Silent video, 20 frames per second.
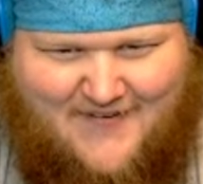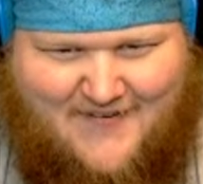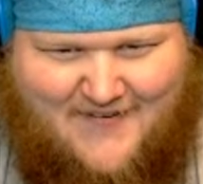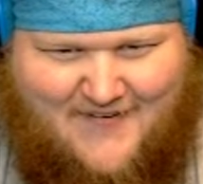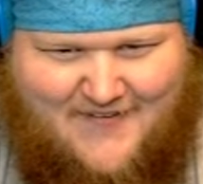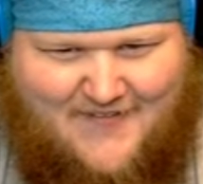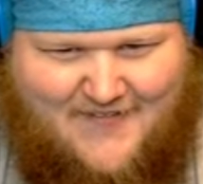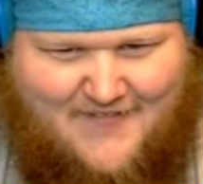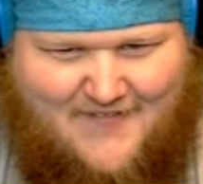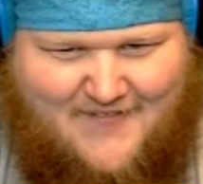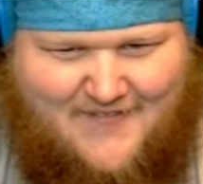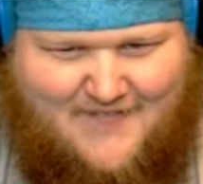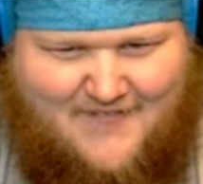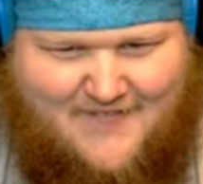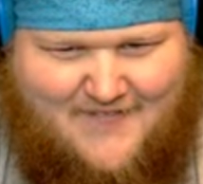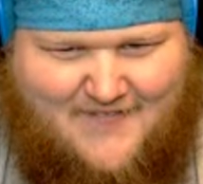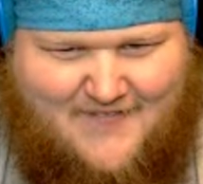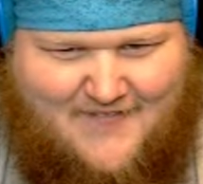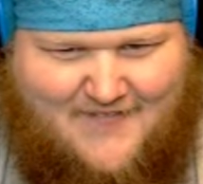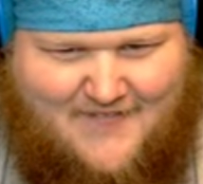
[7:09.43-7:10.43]

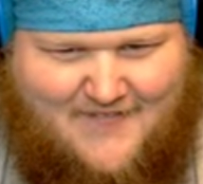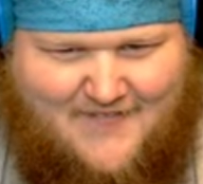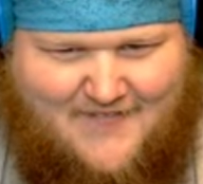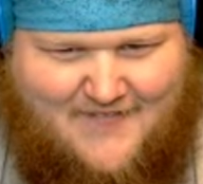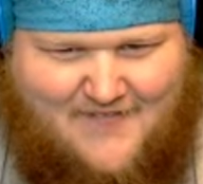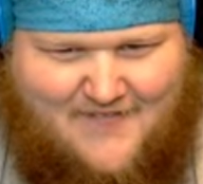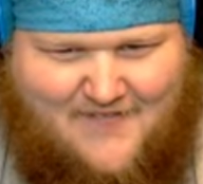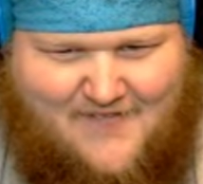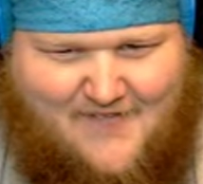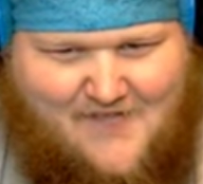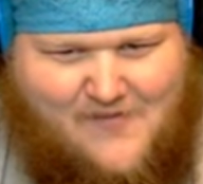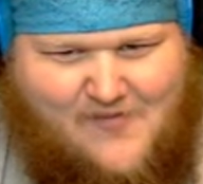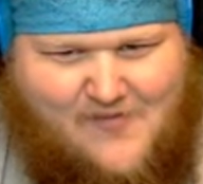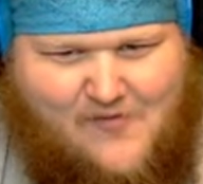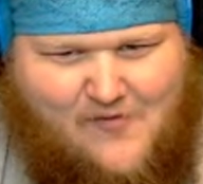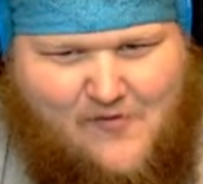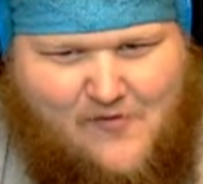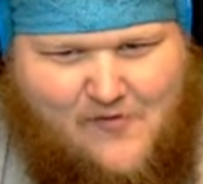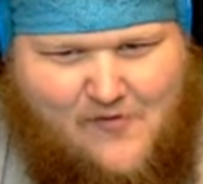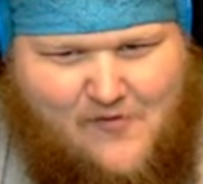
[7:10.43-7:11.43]

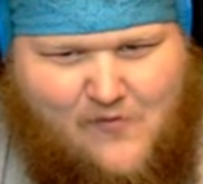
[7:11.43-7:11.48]
(silence)